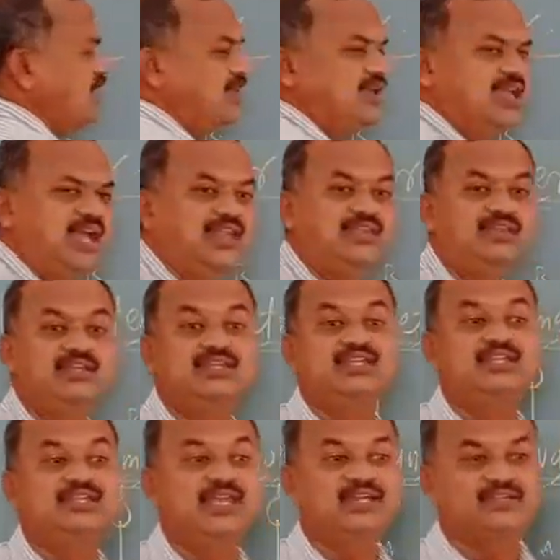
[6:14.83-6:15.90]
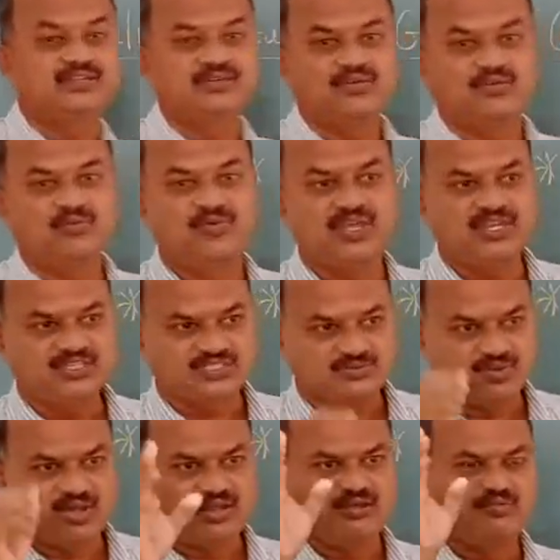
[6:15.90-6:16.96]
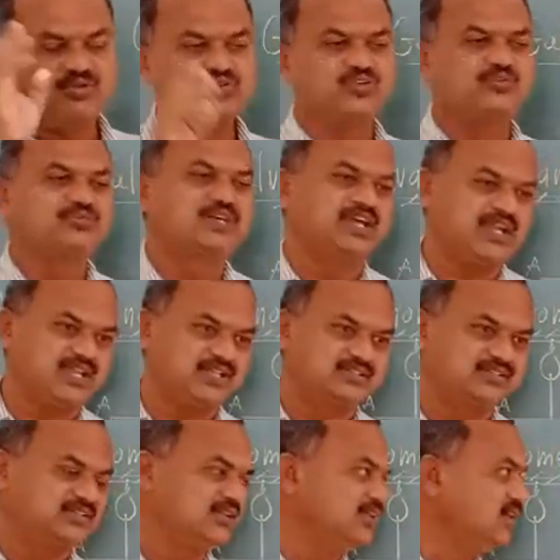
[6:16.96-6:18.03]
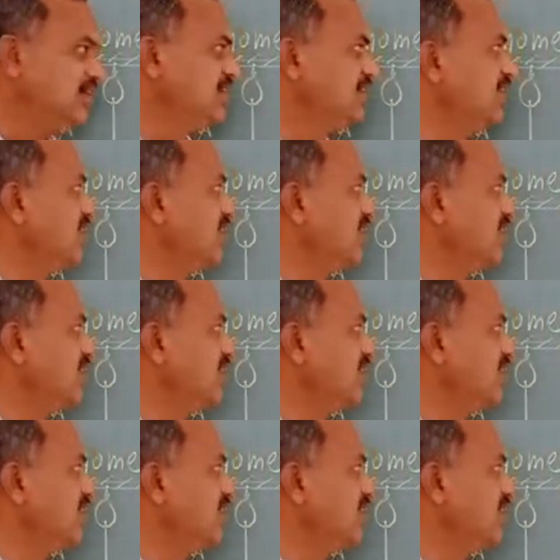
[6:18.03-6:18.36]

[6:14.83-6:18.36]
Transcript: can detect very small amount of current, near